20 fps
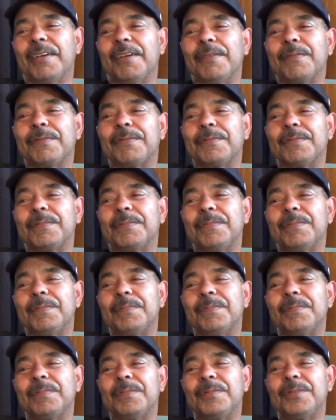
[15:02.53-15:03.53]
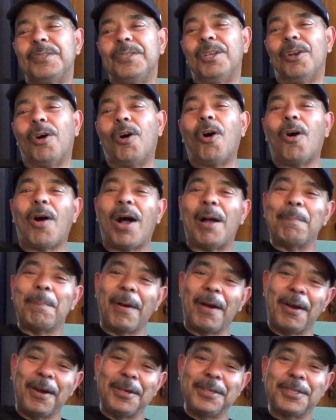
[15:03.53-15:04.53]
of, you know, oh, I
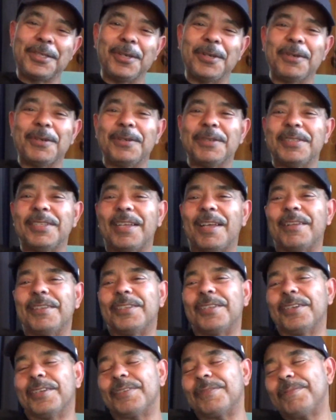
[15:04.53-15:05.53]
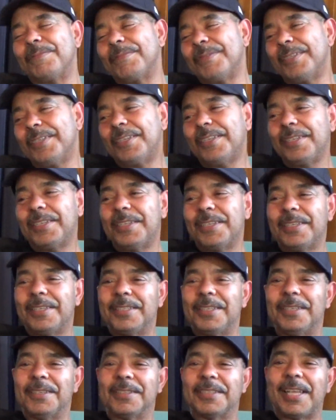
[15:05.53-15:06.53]
burned you.
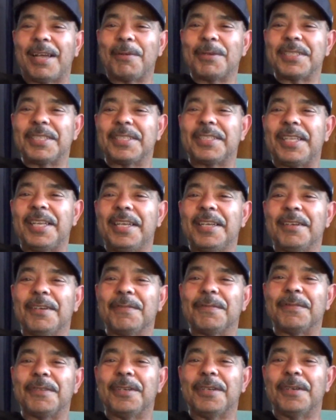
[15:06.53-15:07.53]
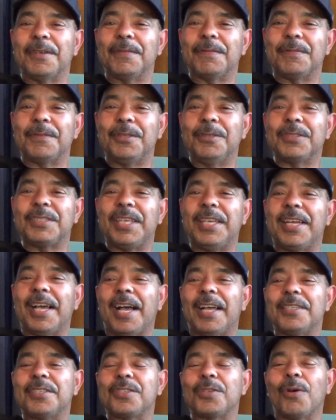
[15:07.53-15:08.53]
You know, that was a thing of you see
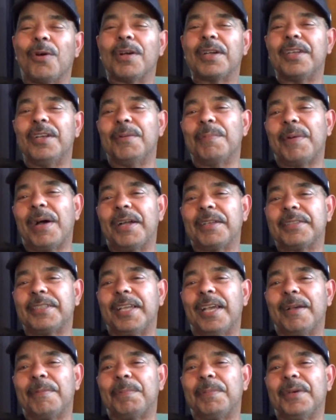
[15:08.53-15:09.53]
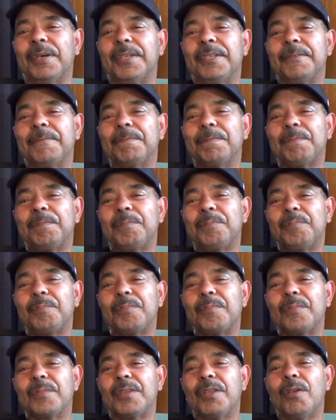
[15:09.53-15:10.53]
guys talking about that, but
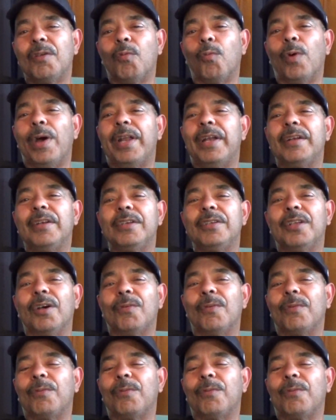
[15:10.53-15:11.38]
when